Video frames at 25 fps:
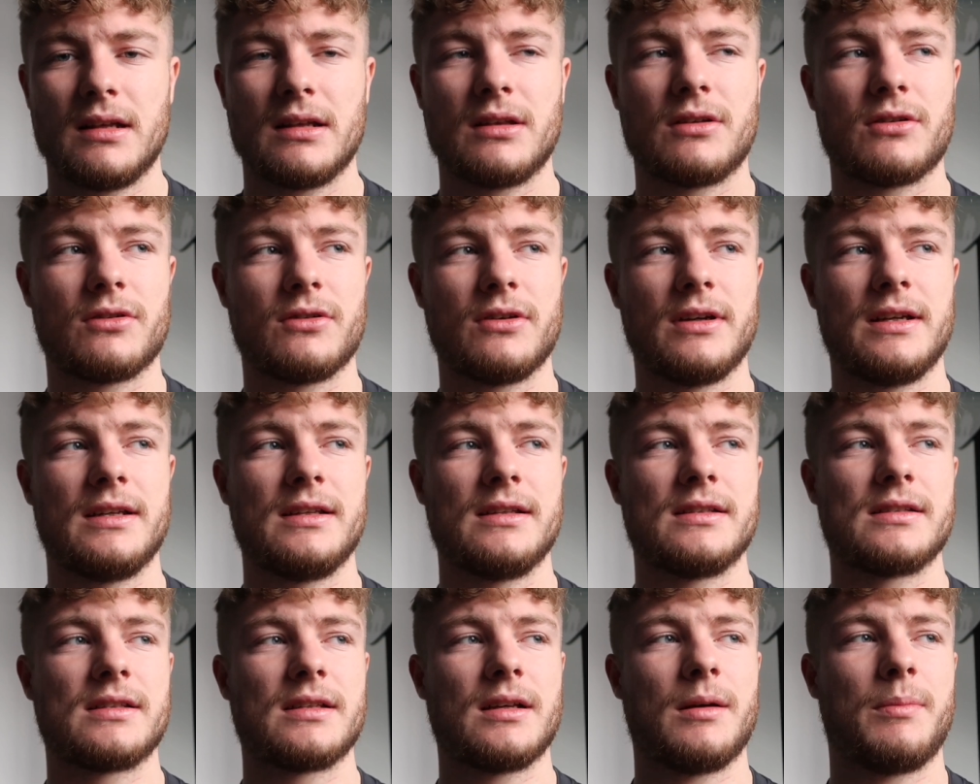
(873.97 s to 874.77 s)
There
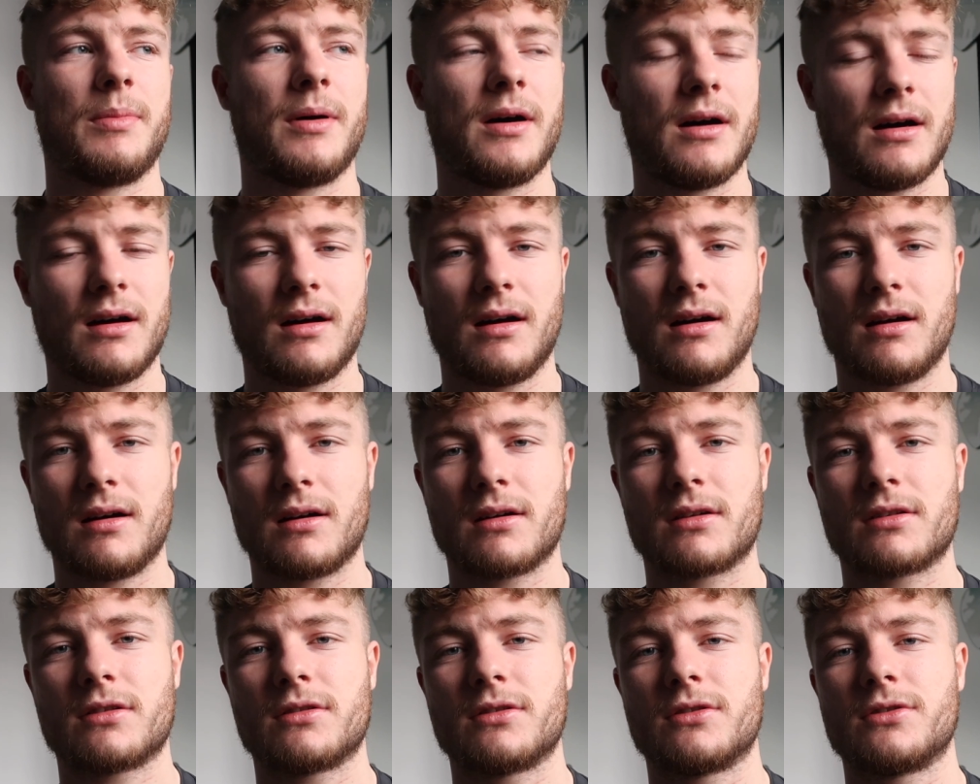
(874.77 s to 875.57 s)
is a
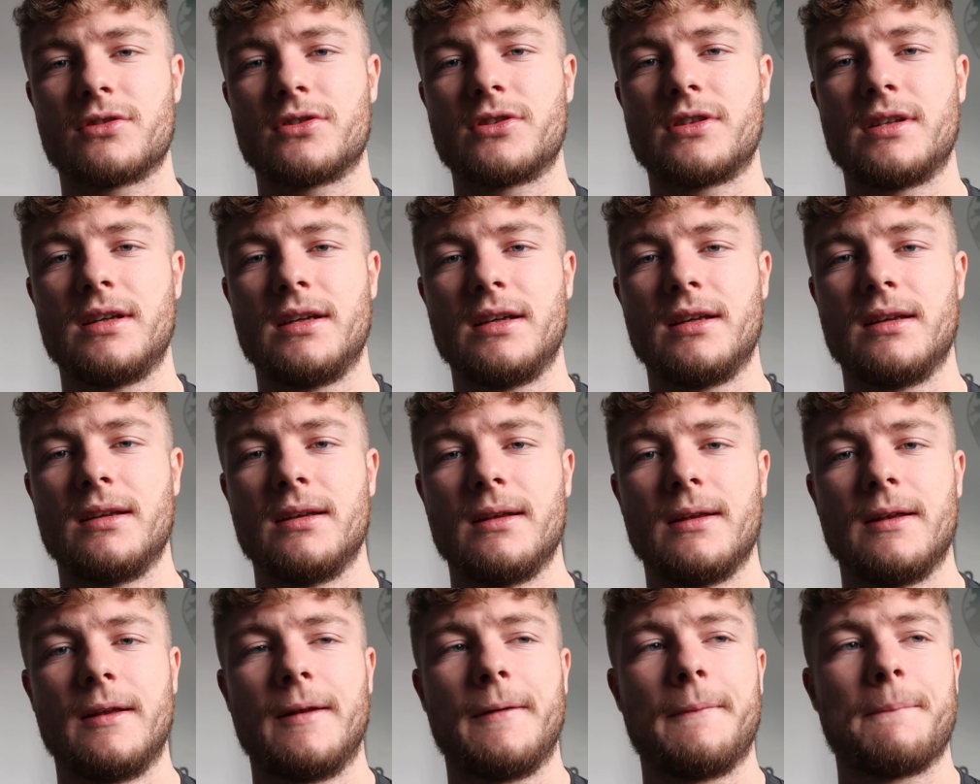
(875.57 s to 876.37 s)
park, there's the
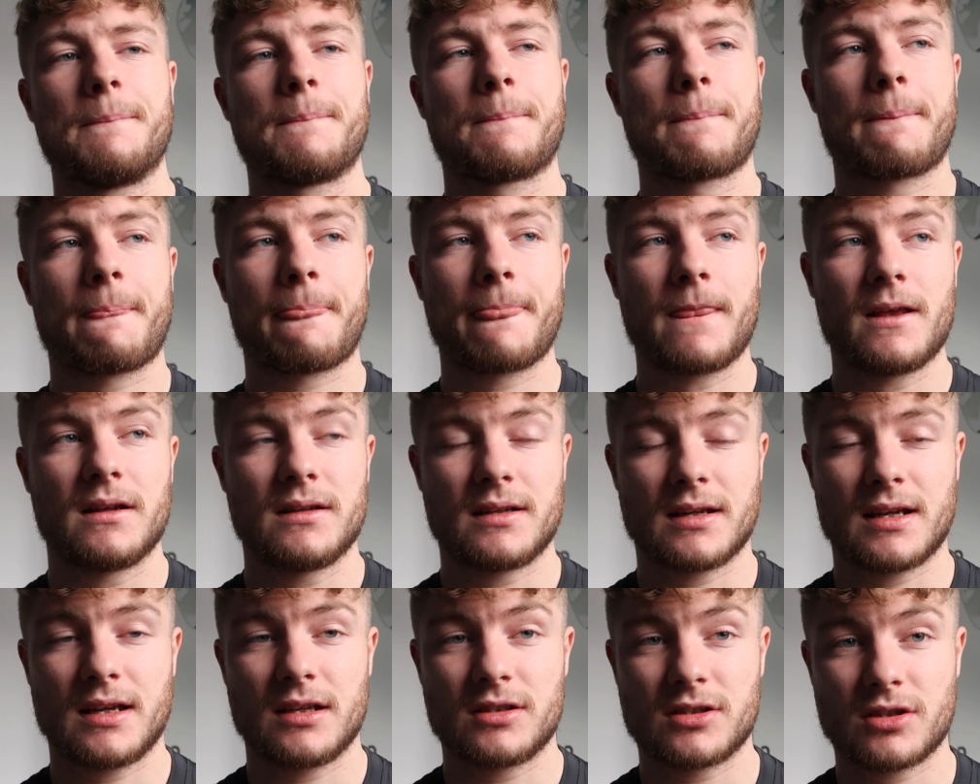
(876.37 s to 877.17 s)

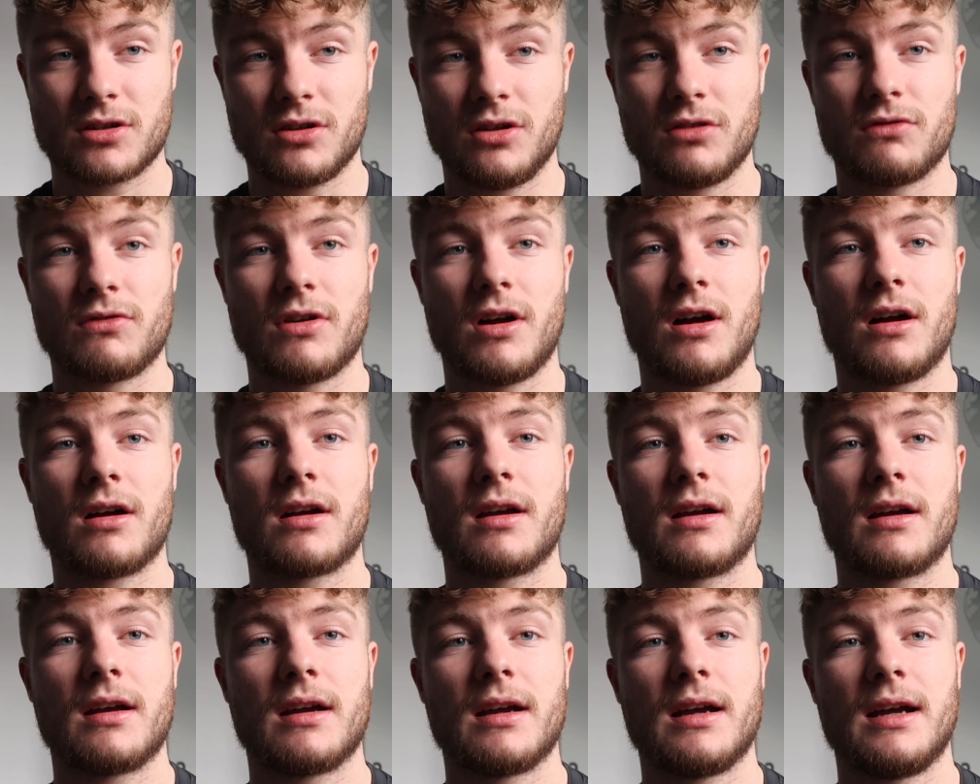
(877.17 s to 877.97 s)
Skull
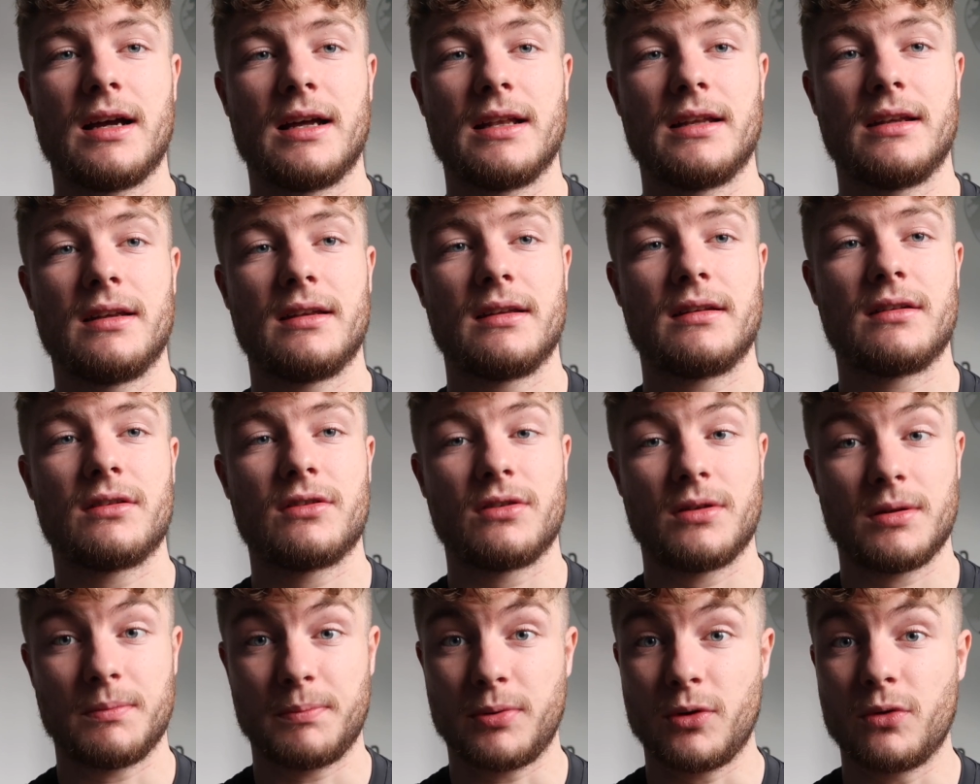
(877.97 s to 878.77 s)
Rock and
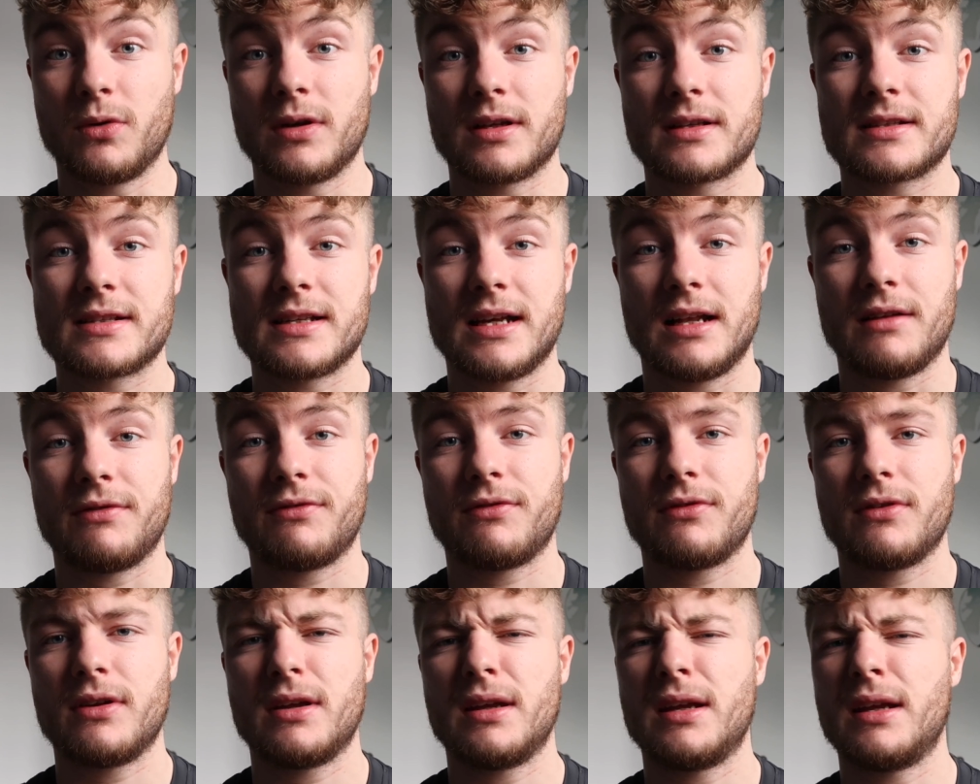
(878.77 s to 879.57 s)
the boat
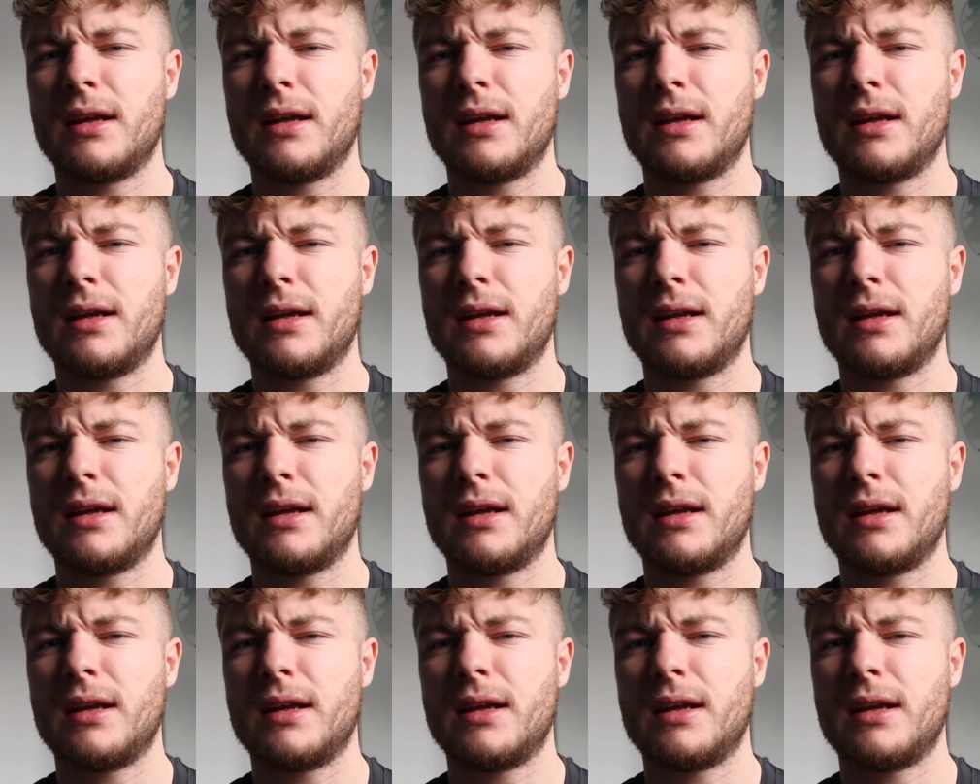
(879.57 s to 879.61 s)
itself.